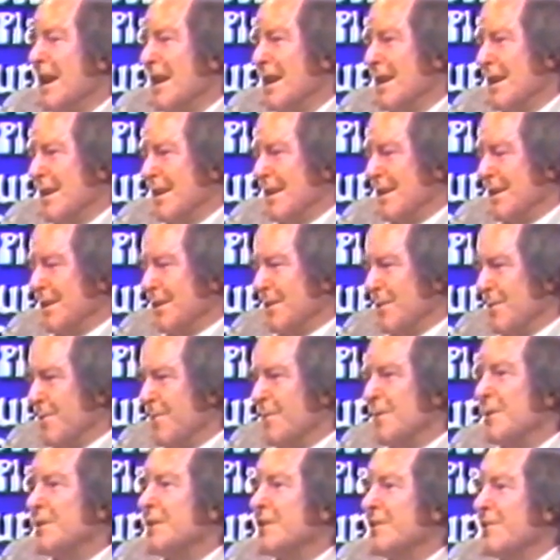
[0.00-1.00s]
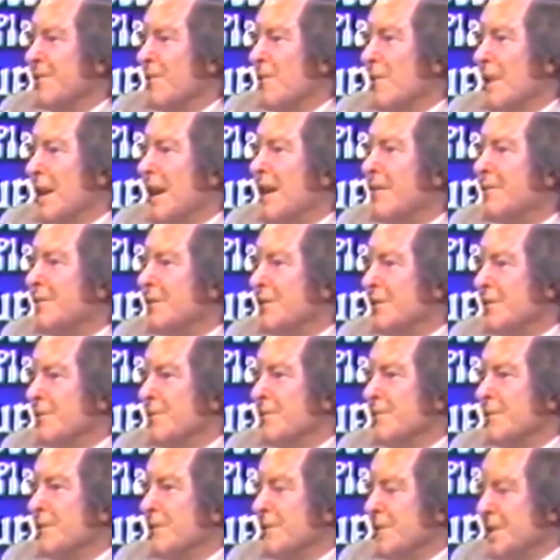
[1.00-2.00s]
Uh, you first of all have to,
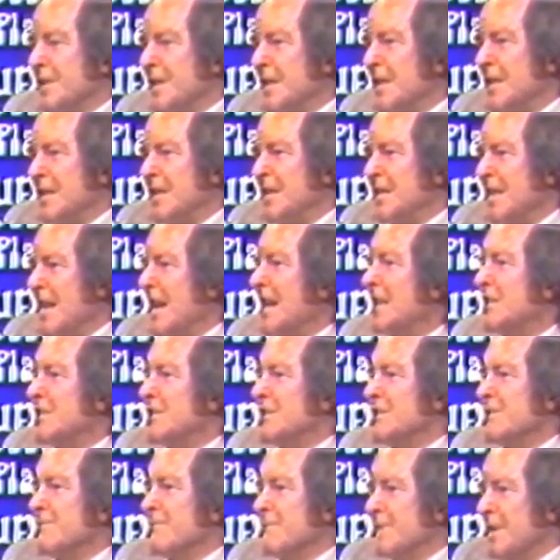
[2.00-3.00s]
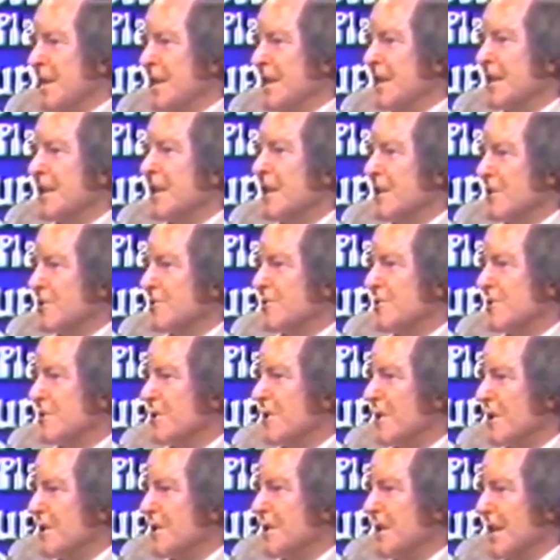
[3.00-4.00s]
to see these actions within a cultural
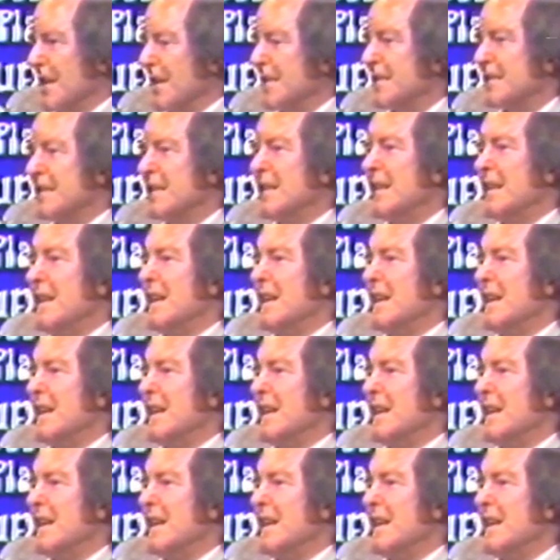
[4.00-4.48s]
context